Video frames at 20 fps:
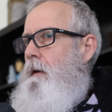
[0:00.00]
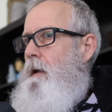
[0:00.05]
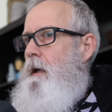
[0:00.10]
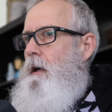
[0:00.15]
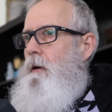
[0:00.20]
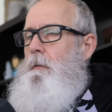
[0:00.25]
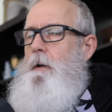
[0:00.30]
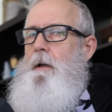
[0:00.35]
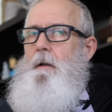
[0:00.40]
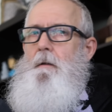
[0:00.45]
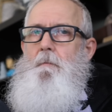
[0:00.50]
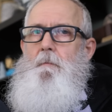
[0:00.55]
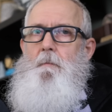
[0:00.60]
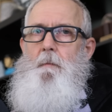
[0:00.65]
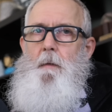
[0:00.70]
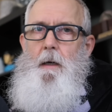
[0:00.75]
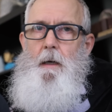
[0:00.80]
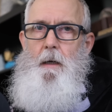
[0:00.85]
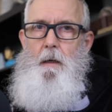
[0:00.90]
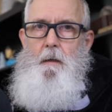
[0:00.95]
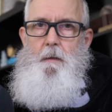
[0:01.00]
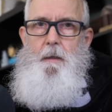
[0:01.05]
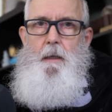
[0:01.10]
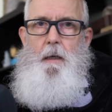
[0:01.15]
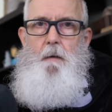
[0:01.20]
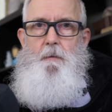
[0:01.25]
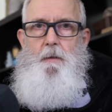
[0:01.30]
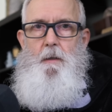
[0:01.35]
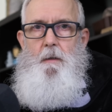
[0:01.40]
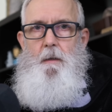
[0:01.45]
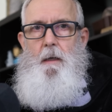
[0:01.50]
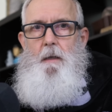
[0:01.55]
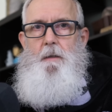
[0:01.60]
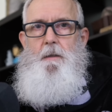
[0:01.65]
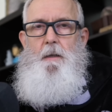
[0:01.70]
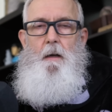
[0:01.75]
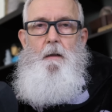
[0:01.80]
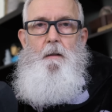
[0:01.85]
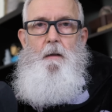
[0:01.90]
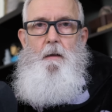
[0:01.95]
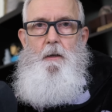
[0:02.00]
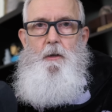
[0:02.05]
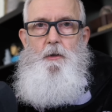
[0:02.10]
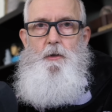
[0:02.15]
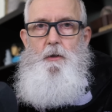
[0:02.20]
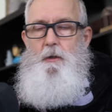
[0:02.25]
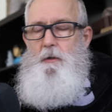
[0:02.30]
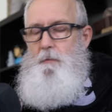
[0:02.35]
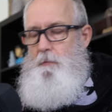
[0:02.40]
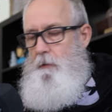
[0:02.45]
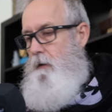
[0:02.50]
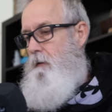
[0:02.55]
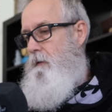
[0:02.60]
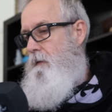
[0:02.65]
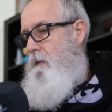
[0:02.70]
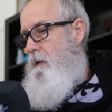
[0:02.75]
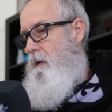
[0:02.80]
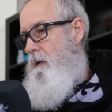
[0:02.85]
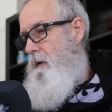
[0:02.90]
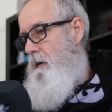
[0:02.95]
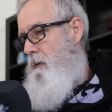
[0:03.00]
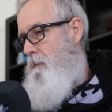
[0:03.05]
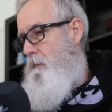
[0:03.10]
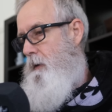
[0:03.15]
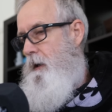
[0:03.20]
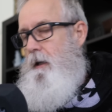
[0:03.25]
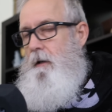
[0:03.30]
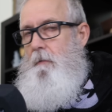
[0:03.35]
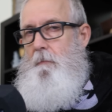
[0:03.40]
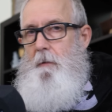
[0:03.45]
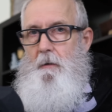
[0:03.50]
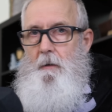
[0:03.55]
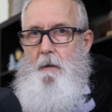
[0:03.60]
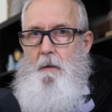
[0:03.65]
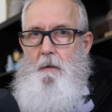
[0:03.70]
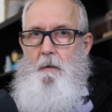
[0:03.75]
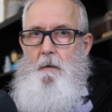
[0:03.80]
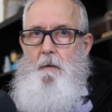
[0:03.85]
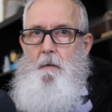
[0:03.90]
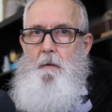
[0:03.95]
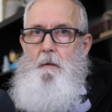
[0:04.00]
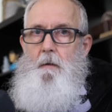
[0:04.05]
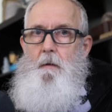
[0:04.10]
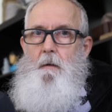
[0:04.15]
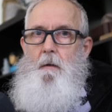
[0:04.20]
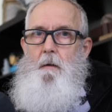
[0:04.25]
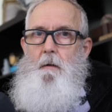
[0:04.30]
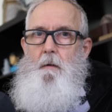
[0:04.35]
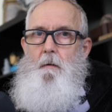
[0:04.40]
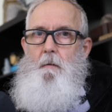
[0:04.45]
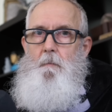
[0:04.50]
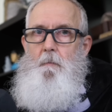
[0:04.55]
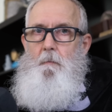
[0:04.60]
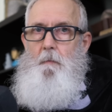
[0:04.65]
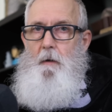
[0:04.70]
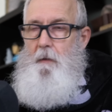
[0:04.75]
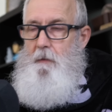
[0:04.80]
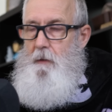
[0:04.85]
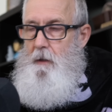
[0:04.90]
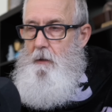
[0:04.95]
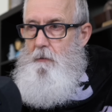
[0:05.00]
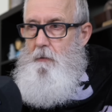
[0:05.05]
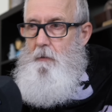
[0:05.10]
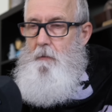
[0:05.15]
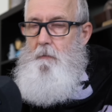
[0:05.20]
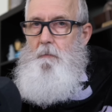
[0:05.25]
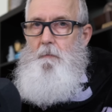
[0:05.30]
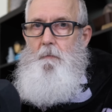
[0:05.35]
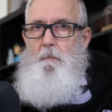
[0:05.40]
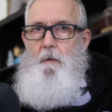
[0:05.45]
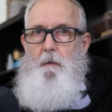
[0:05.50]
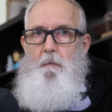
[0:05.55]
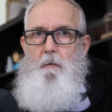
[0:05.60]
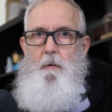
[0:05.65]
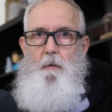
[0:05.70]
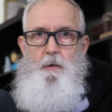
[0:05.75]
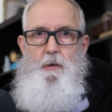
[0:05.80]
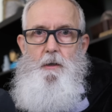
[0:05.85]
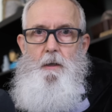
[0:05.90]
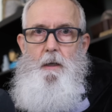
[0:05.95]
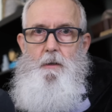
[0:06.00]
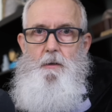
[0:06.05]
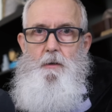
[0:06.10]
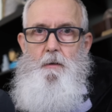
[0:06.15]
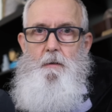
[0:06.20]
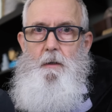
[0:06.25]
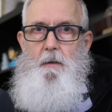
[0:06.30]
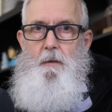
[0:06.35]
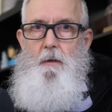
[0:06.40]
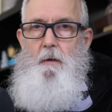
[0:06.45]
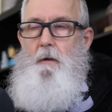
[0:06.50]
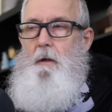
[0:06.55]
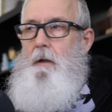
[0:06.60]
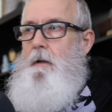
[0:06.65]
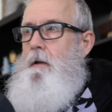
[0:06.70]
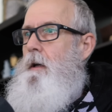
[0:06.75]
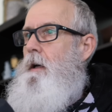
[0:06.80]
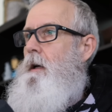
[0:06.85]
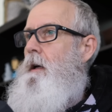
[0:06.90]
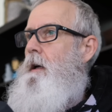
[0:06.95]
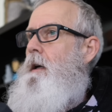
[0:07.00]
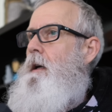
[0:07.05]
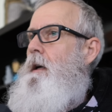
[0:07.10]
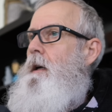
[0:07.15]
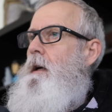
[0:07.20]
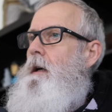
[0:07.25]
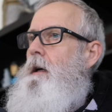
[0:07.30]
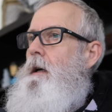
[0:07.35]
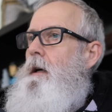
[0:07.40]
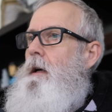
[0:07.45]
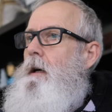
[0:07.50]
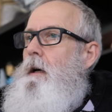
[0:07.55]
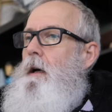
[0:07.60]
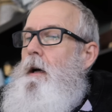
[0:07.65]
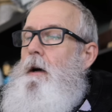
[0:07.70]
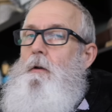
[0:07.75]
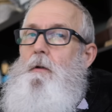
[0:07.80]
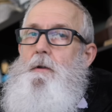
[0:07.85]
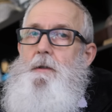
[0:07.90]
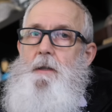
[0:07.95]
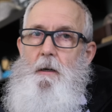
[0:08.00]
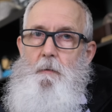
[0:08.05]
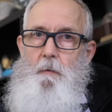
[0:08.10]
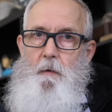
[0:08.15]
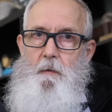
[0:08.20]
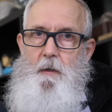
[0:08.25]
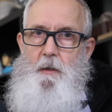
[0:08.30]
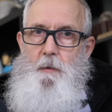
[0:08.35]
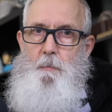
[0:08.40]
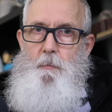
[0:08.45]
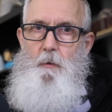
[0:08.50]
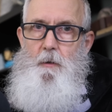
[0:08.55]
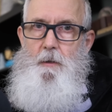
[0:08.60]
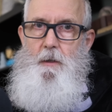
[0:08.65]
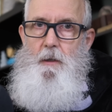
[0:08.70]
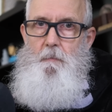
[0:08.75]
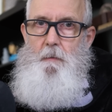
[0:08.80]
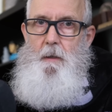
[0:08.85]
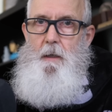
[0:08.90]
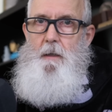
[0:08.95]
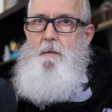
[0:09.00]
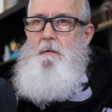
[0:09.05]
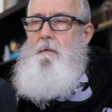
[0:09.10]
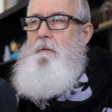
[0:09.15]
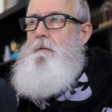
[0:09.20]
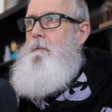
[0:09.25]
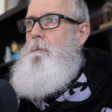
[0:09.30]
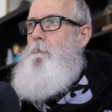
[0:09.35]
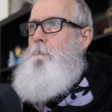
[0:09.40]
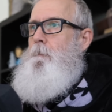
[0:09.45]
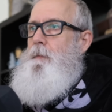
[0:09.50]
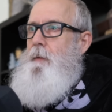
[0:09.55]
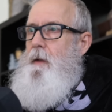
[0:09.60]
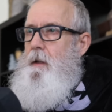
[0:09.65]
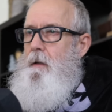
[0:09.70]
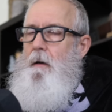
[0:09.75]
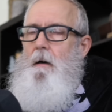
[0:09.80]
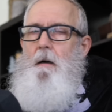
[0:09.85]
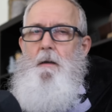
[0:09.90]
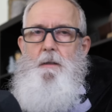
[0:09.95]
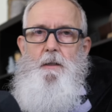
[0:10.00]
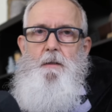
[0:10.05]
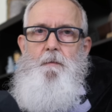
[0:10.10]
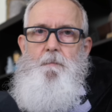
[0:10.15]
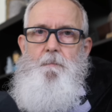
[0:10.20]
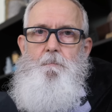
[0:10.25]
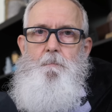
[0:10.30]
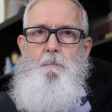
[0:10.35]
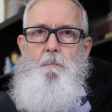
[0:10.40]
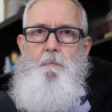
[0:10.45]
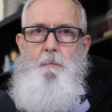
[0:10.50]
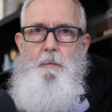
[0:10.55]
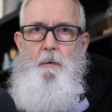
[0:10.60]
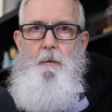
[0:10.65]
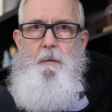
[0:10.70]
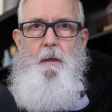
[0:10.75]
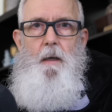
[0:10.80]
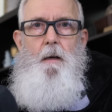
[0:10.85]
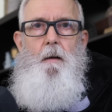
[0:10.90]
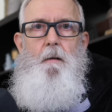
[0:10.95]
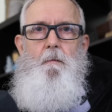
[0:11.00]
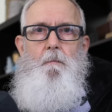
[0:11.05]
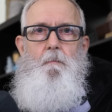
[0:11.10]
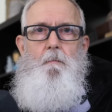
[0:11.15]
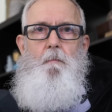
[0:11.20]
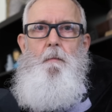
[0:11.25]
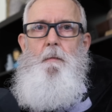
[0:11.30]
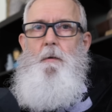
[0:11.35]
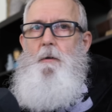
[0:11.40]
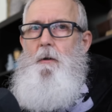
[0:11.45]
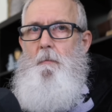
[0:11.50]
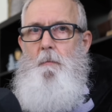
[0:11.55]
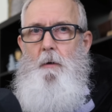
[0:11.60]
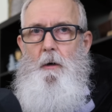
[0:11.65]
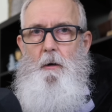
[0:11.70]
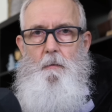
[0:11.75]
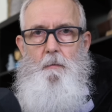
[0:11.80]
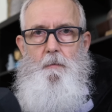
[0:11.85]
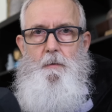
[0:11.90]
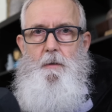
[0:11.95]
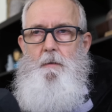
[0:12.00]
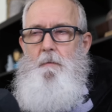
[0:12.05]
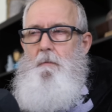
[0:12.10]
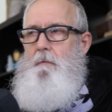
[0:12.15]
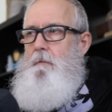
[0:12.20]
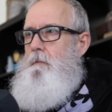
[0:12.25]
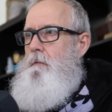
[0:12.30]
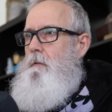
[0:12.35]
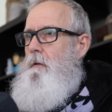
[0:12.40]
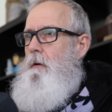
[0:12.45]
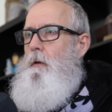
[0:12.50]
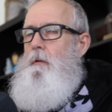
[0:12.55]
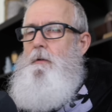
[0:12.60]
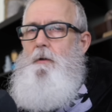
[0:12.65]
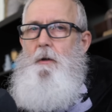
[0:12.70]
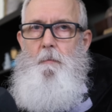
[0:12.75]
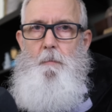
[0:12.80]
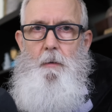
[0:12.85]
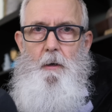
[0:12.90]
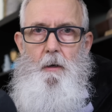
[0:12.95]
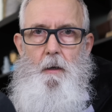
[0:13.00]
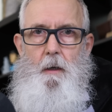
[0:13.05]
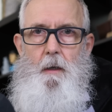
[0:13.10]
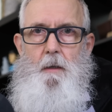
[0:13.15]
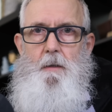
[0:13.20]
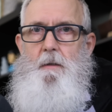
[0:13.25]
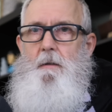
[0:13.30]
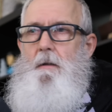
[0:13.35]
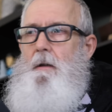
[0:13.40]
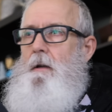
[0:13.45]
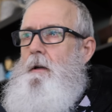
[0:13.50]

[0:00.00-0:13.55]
Now, when Harley Davidson had teething issues with the Pan America, with their new Revolution engine design, also with the Sportster S, I just put it down, new models, all new bikes,